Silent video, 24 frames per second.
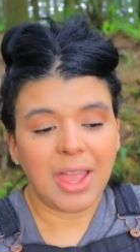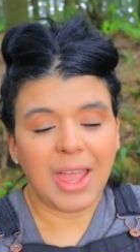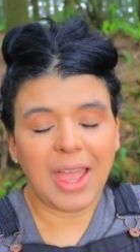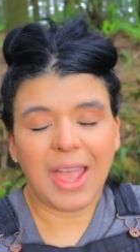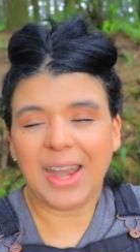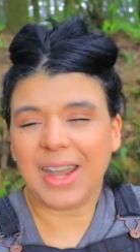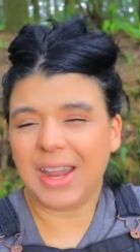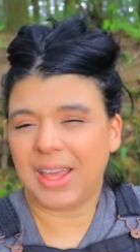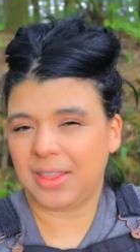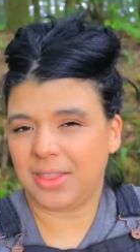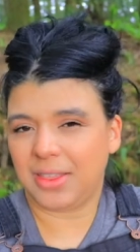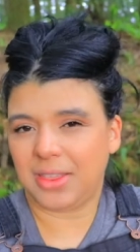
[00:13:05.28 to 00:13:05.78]

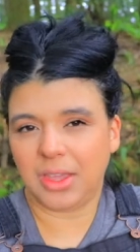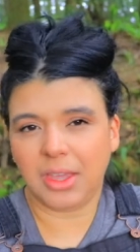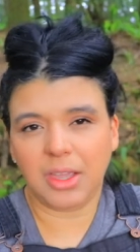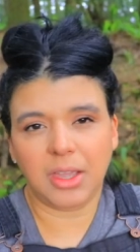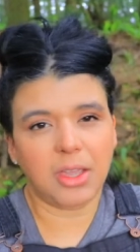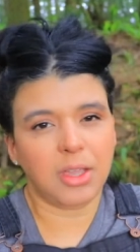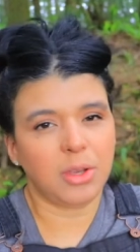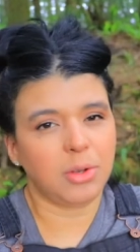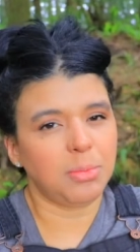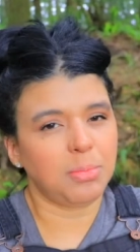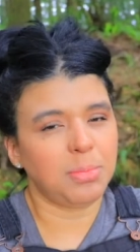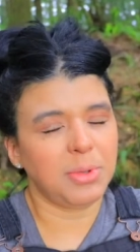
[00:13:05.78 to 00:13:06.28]
And I
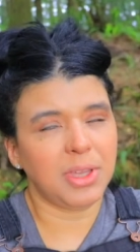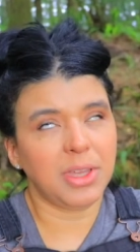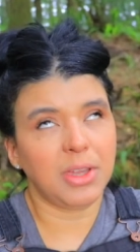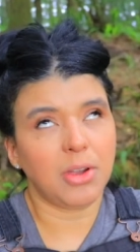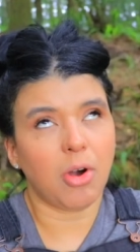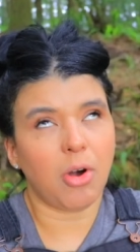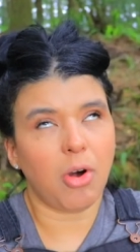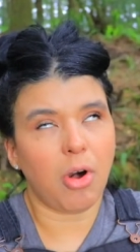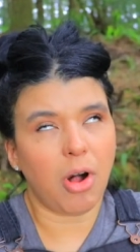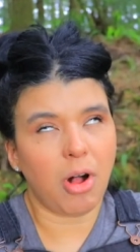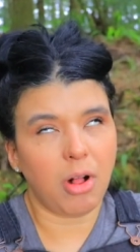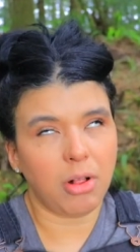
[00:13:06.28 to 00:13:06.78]
think it'd be
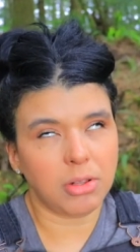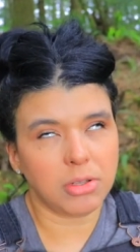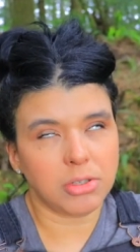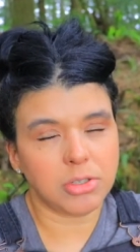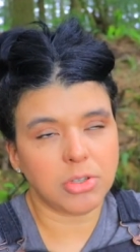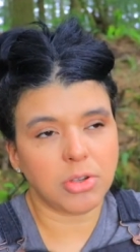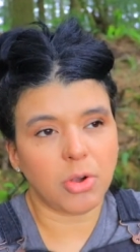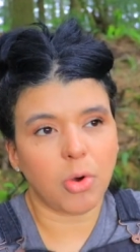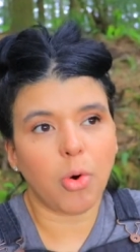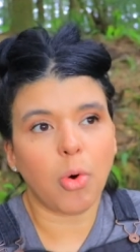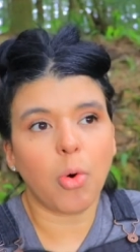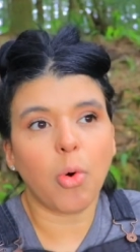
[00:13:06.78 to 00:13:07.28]

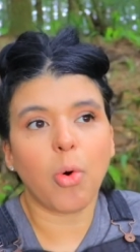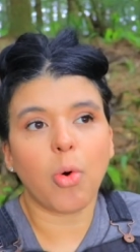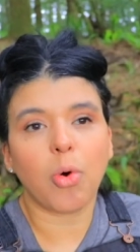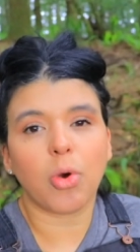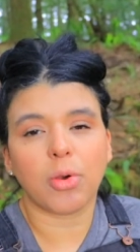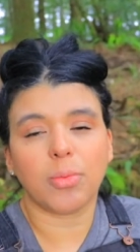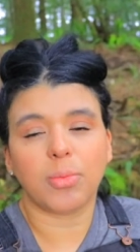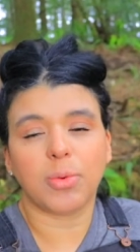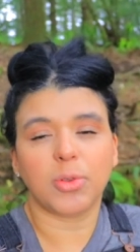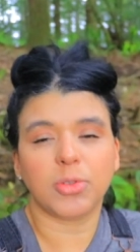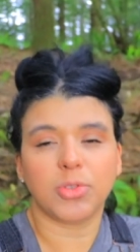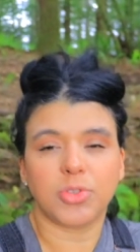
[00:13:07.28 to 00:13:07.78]
also
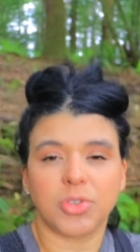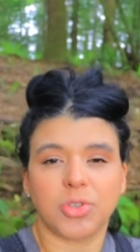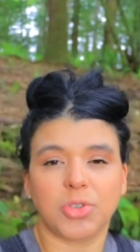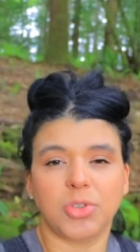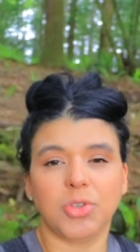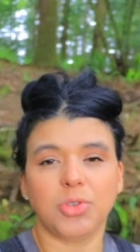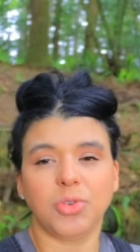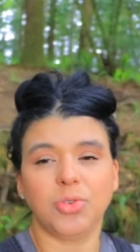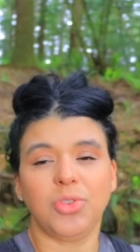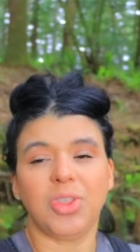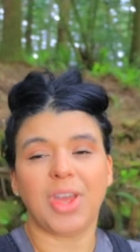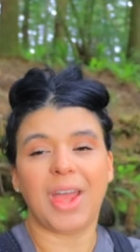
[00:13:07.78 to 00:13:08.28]
horrible to
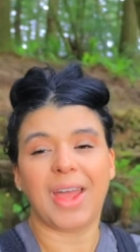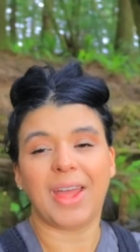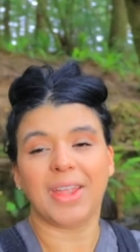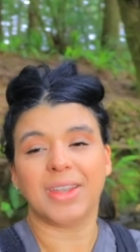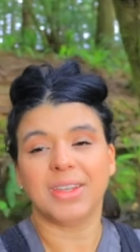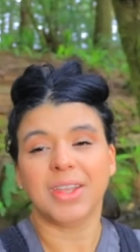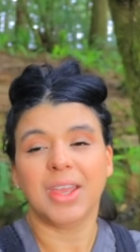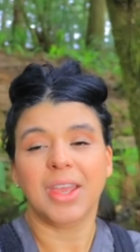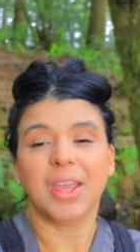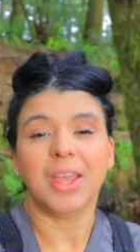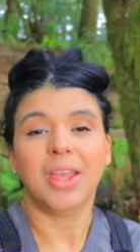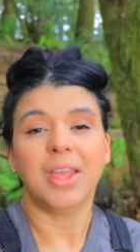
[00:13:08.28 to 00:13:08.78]
do that
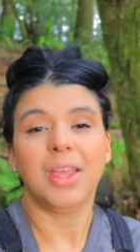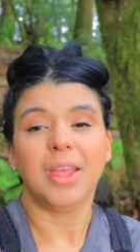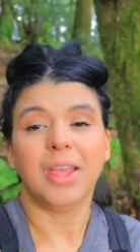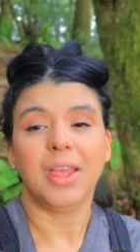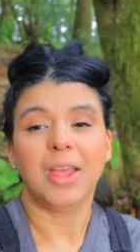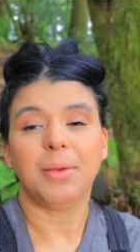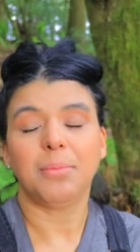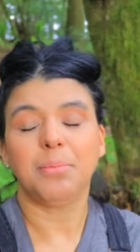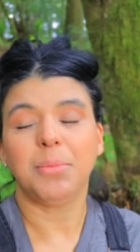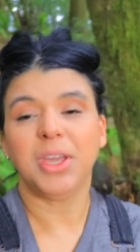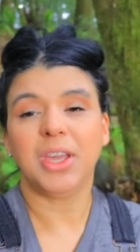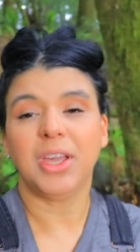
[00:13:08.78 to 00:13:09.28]

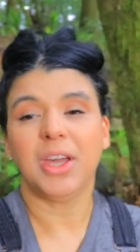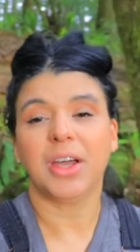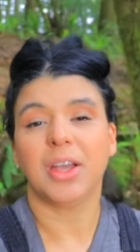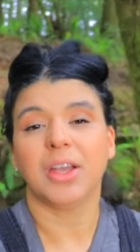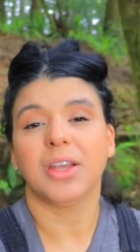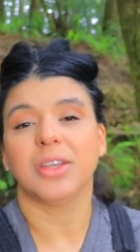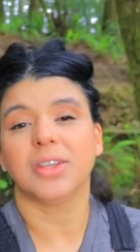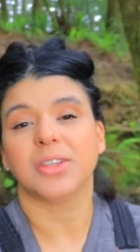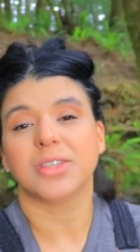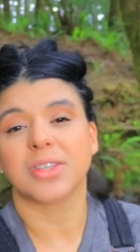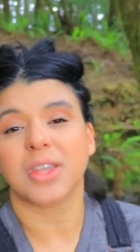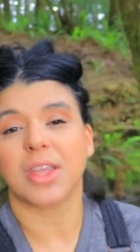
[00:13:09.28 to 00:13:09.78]

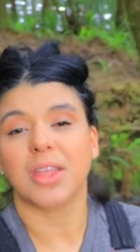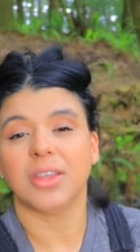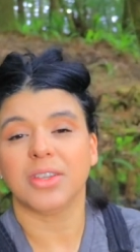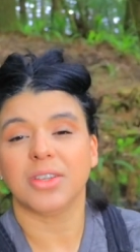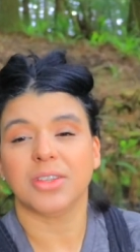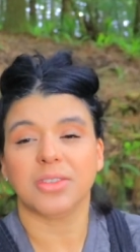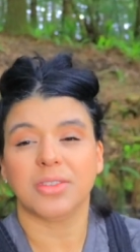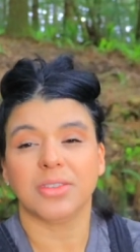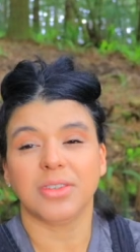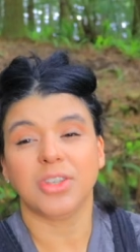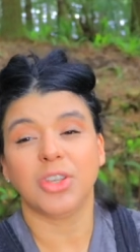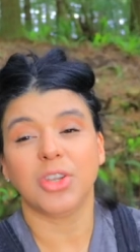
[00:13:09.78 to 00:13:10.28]
because
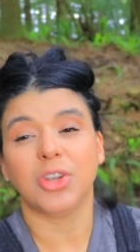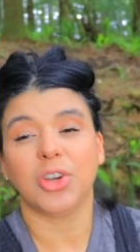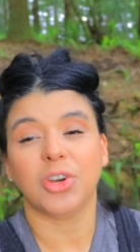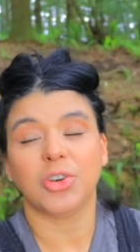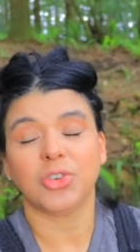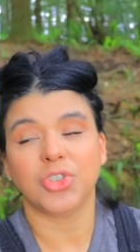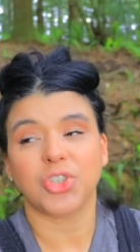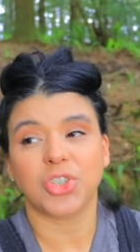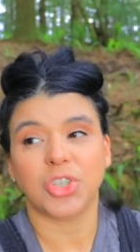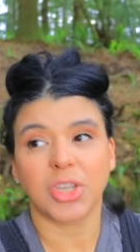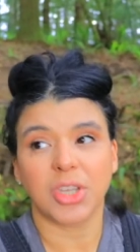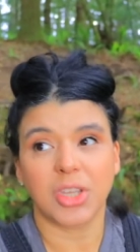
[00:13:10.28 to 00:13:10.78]
you
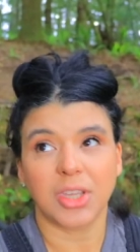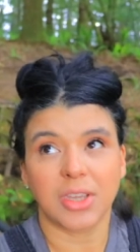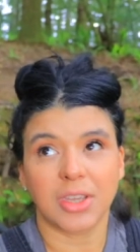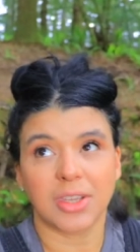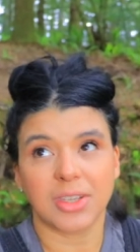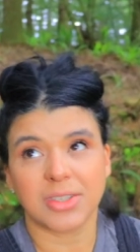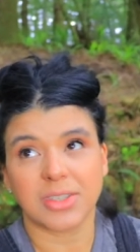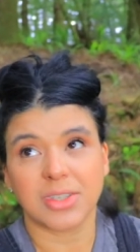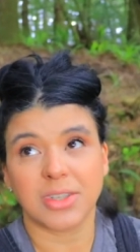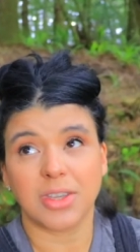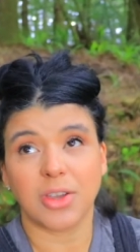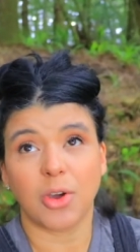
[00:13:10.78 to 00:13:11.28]
know, she
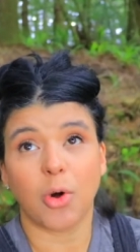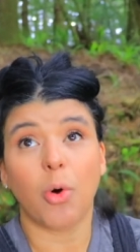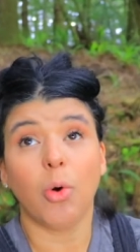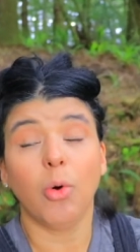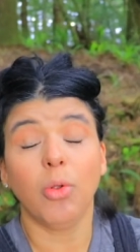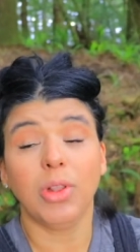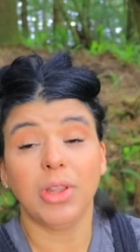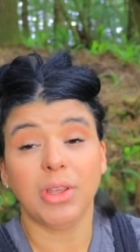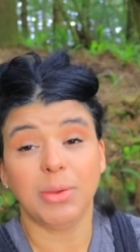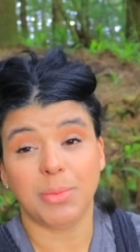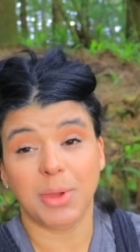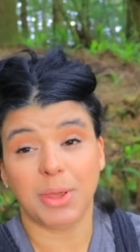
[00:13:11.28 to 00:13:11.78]
is the
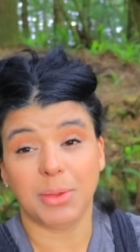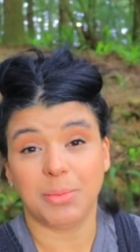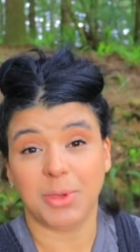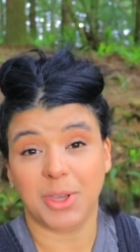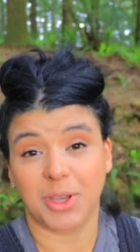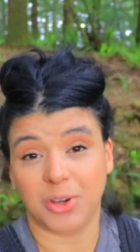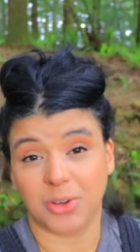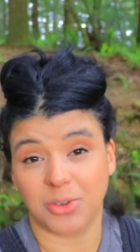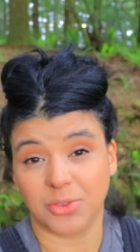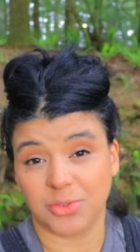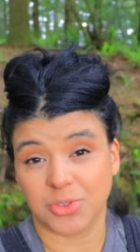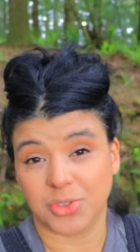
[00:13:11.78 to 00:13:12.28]
only baby
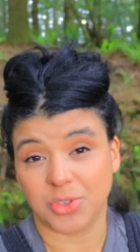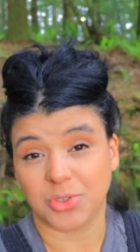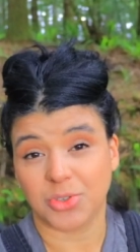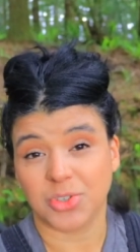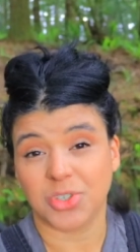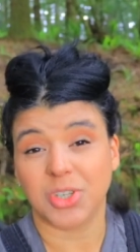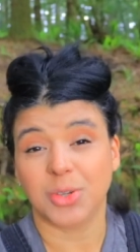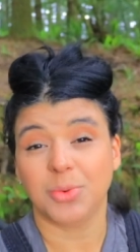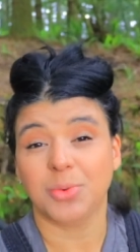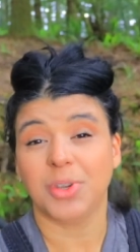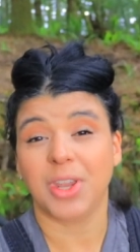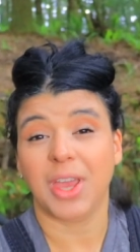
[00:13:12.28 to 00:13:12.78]
goat, so
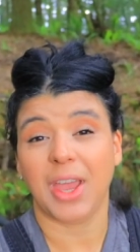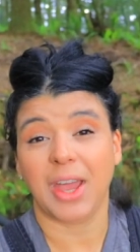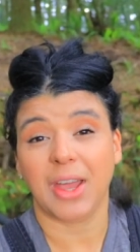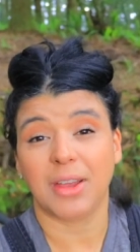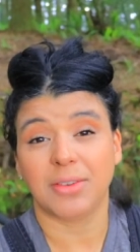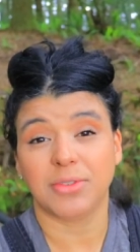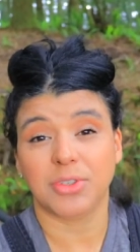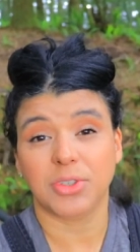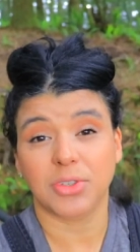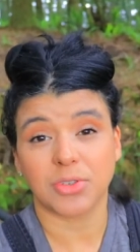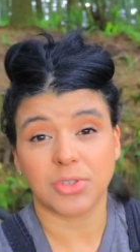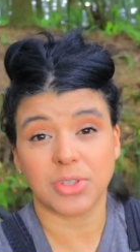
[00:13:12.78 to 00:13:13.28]
she would
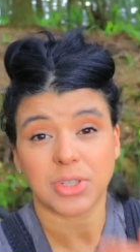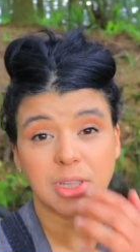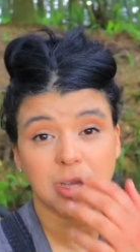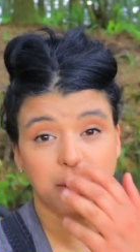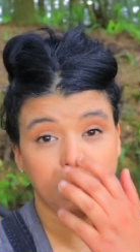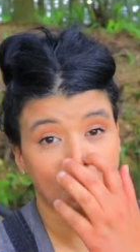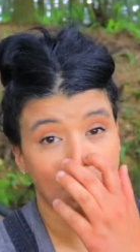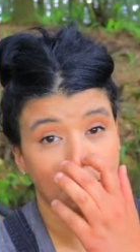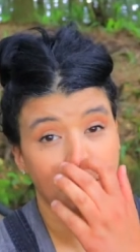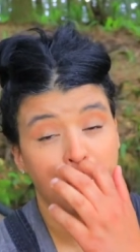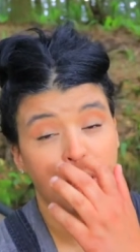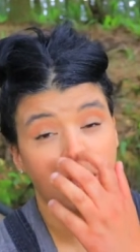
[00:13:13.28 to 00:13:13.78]
have to
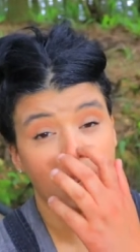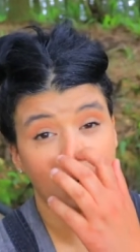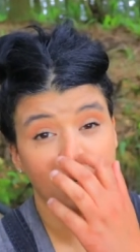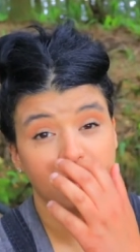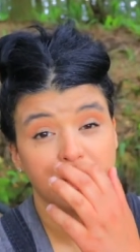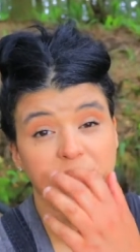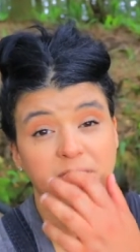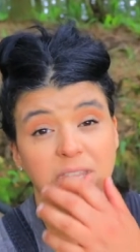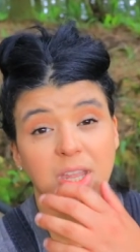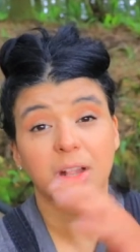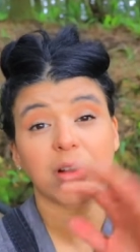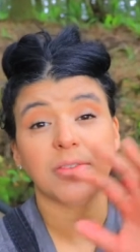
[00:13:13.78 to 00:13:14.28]
sleep by
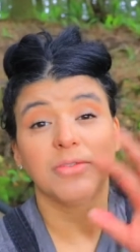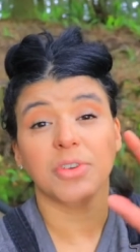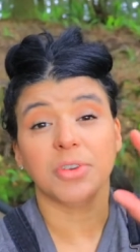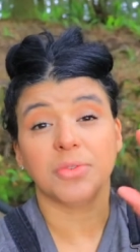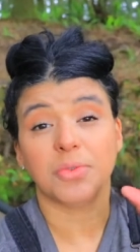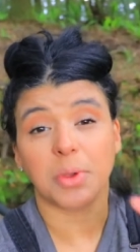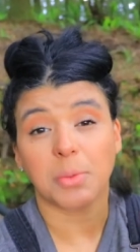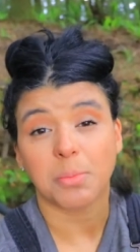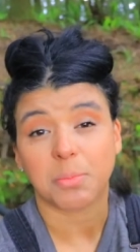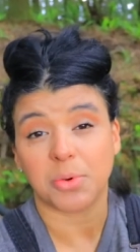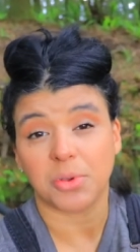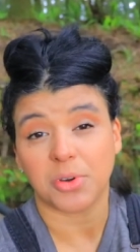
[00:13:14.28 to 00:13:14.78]
herself
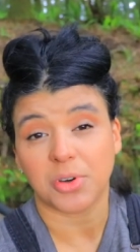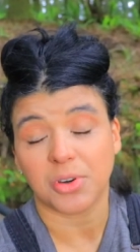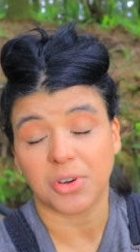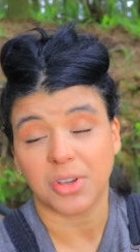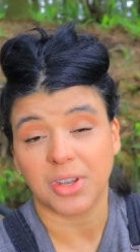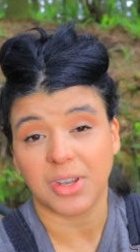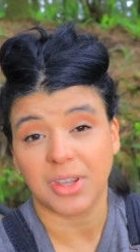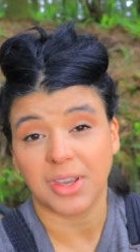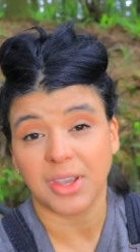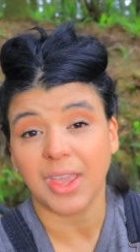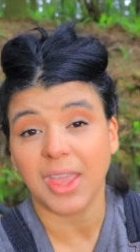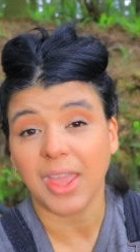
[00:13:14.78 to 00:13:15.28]
if I put her
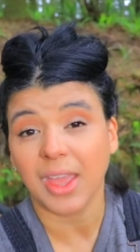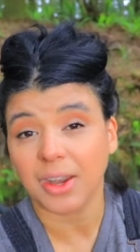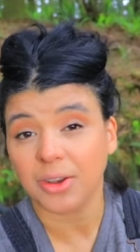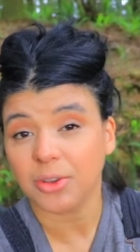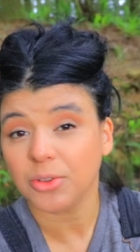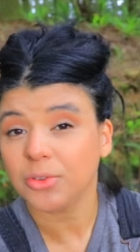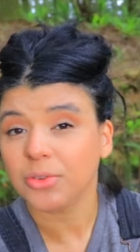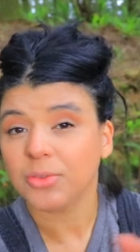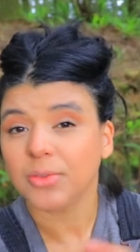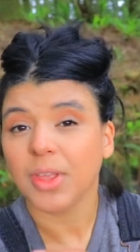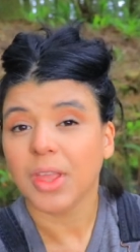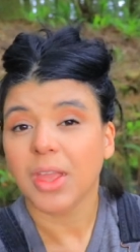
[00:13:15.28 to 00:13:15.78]
in a
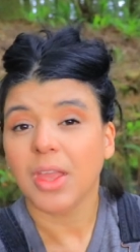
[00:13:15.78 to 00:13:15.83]
kennel.